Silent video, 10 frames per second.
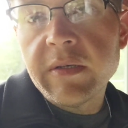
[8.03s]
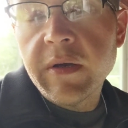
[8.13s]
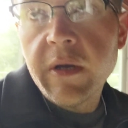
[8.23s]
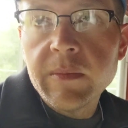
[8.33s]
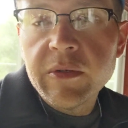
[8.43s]

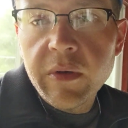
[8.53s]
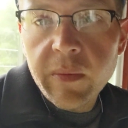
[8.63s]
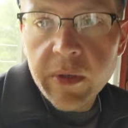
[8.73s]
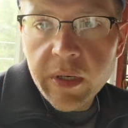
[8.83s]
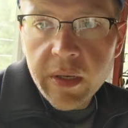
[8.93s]
Letscom, so I
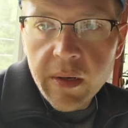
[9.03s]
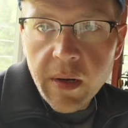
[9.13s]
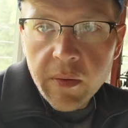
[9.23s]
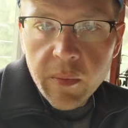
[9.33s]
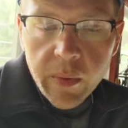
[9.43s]
wanted to get it
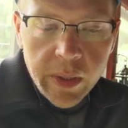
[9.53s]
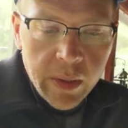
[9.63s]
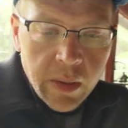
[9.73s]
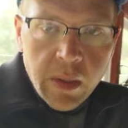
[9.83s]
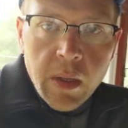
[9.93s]
out of the way.